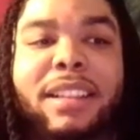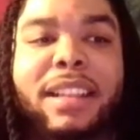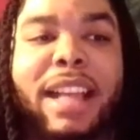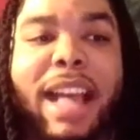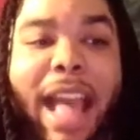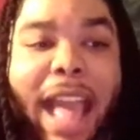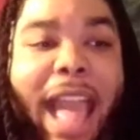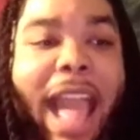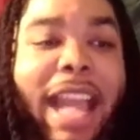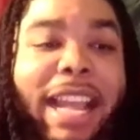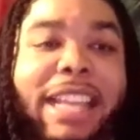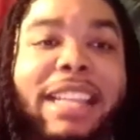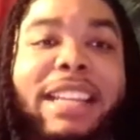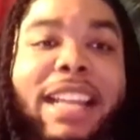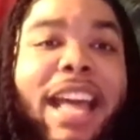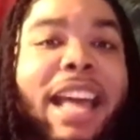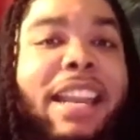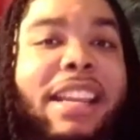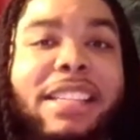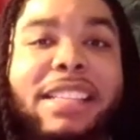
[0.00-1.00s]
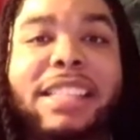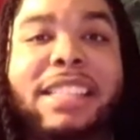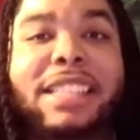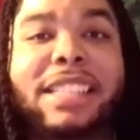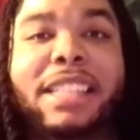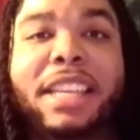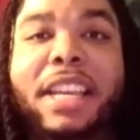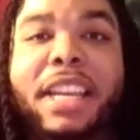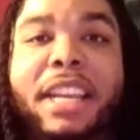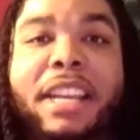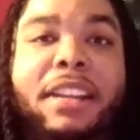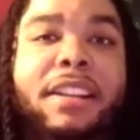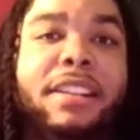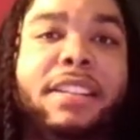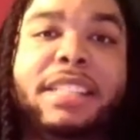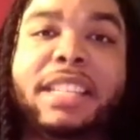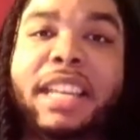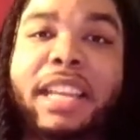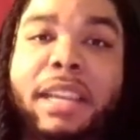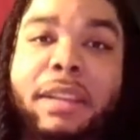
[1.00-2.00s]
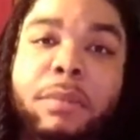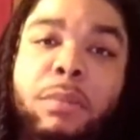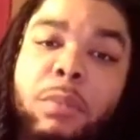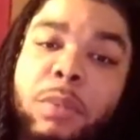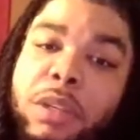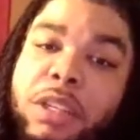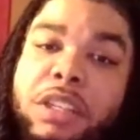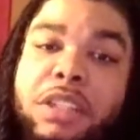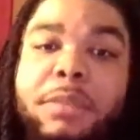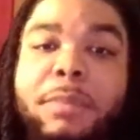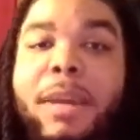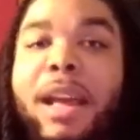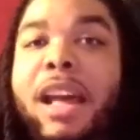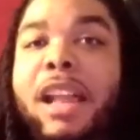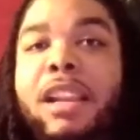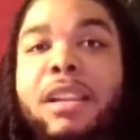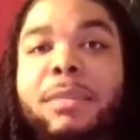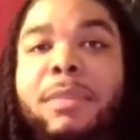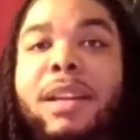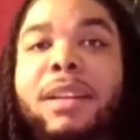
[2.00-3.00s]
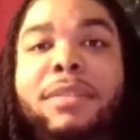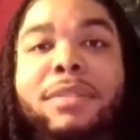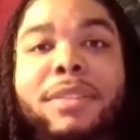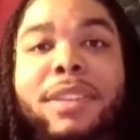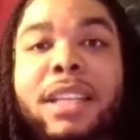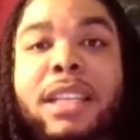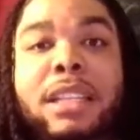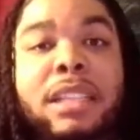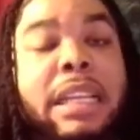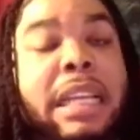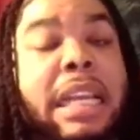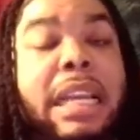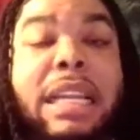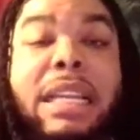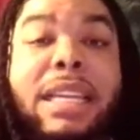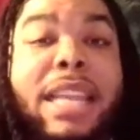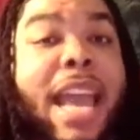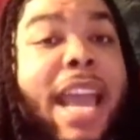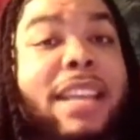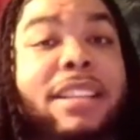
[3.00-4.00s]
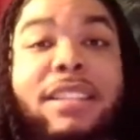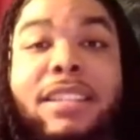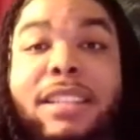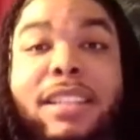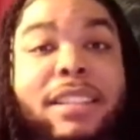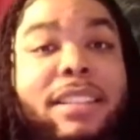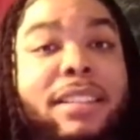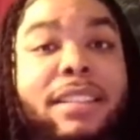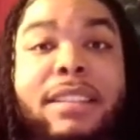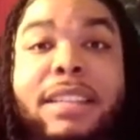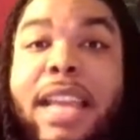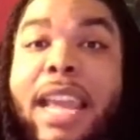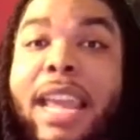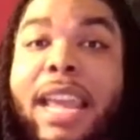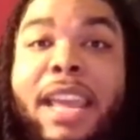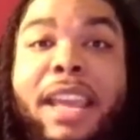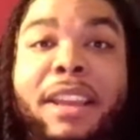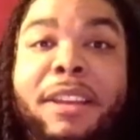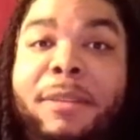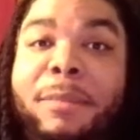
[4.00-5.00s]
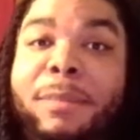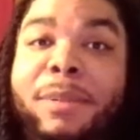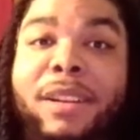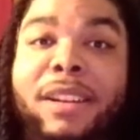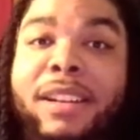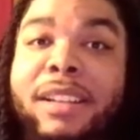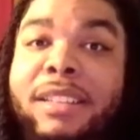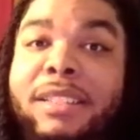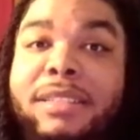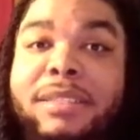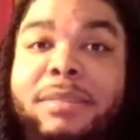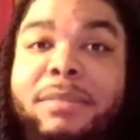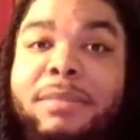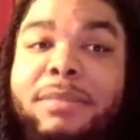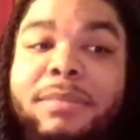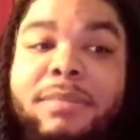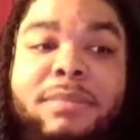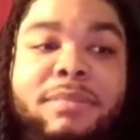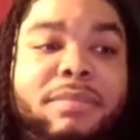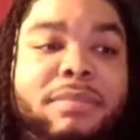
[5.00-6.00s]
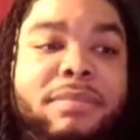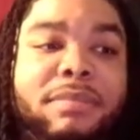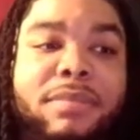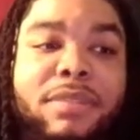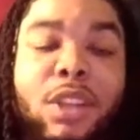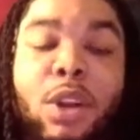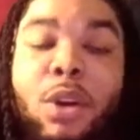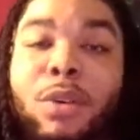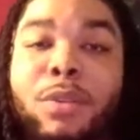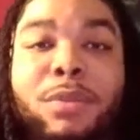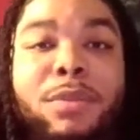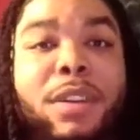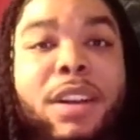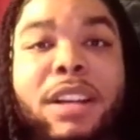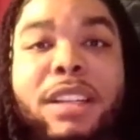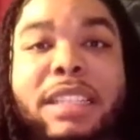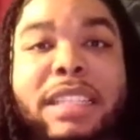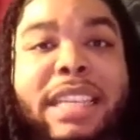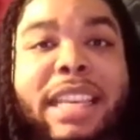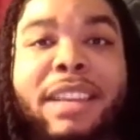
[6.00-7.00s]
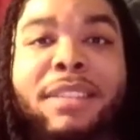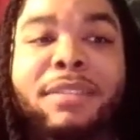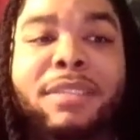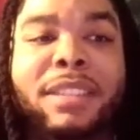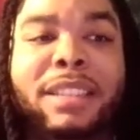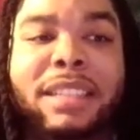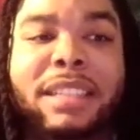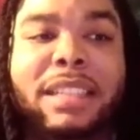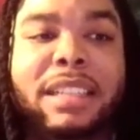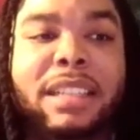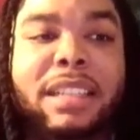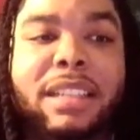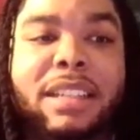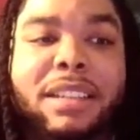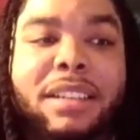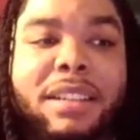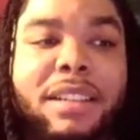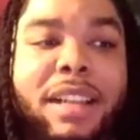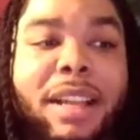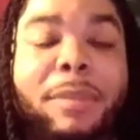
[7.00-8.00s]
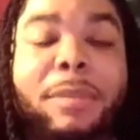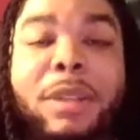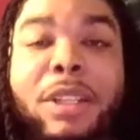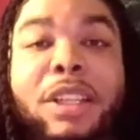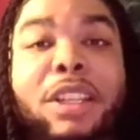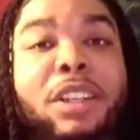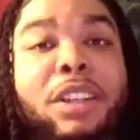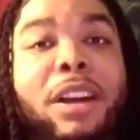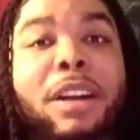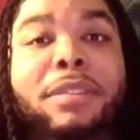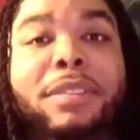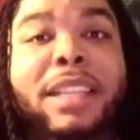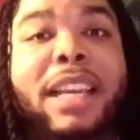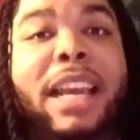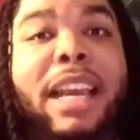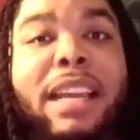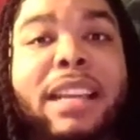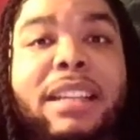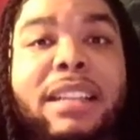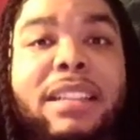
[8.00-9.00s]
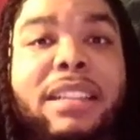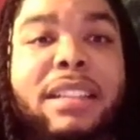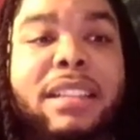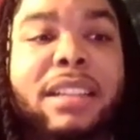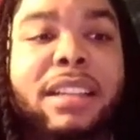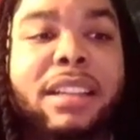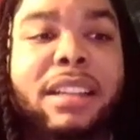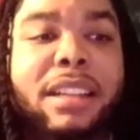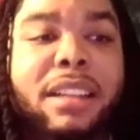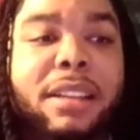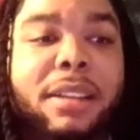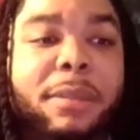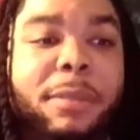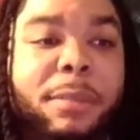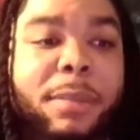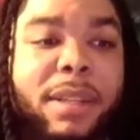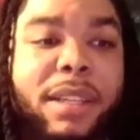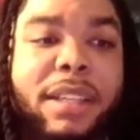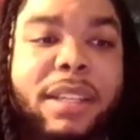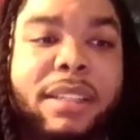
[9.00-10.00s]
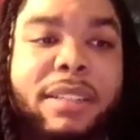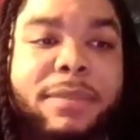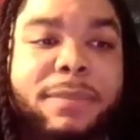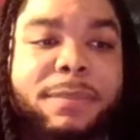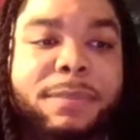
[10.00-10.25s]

I can honestly sit here and say, and with a smile on my face, that shit dead, bro. No fucks given. I'm good off that. But